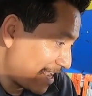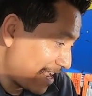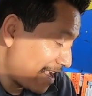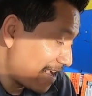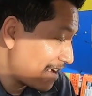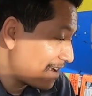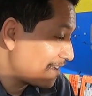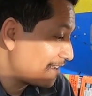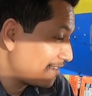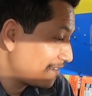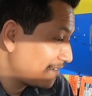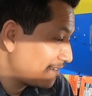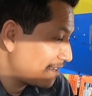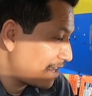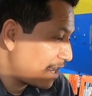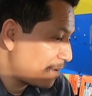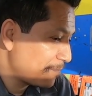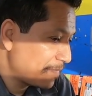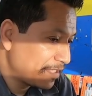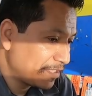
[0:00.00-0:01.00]
Yeah.
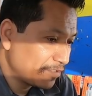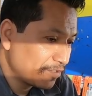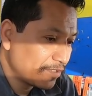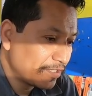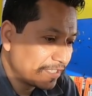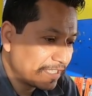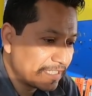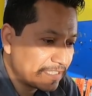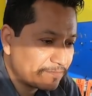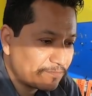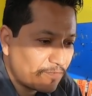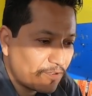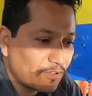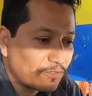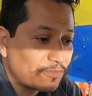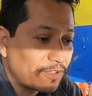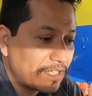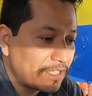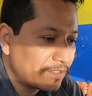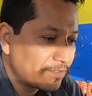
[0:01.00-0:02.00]
I've been doing this for
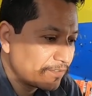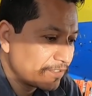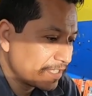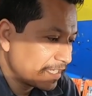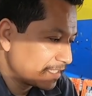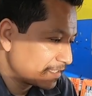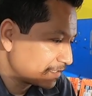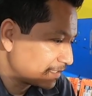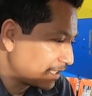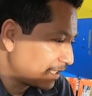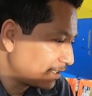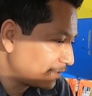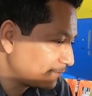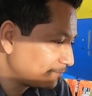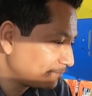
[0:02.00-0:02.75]
22 years now.